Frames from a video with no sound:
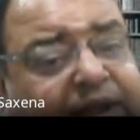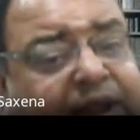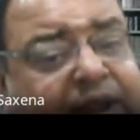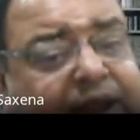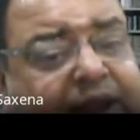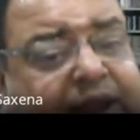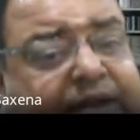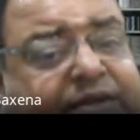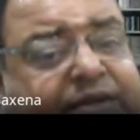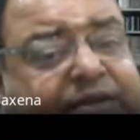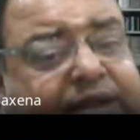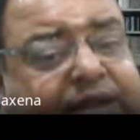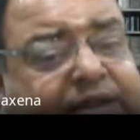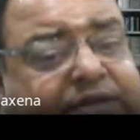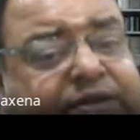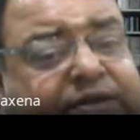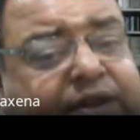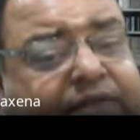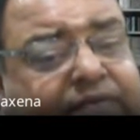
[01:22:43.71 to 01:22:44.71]
driven
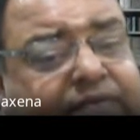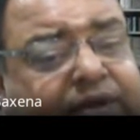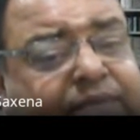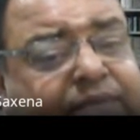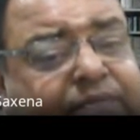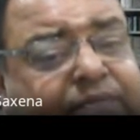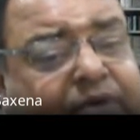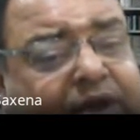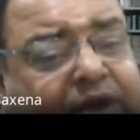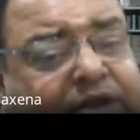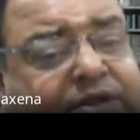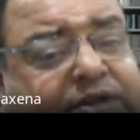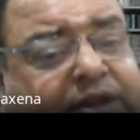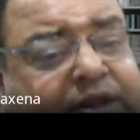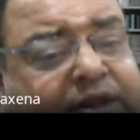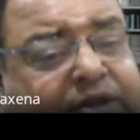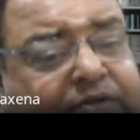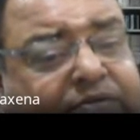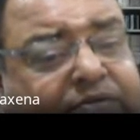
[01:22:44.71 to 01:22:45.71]
production using
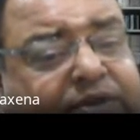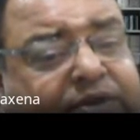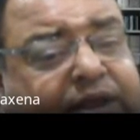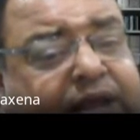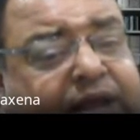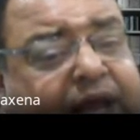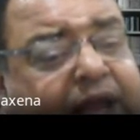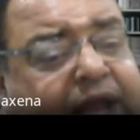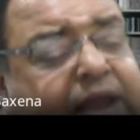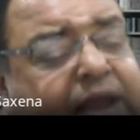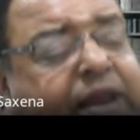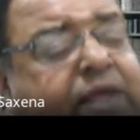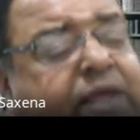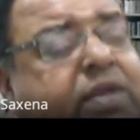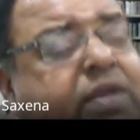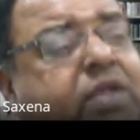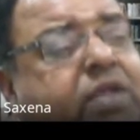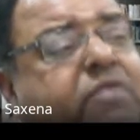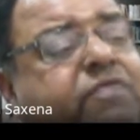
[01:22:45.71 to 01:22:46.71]
high level of
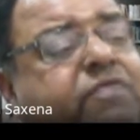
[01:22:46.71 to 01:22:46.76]
ICT.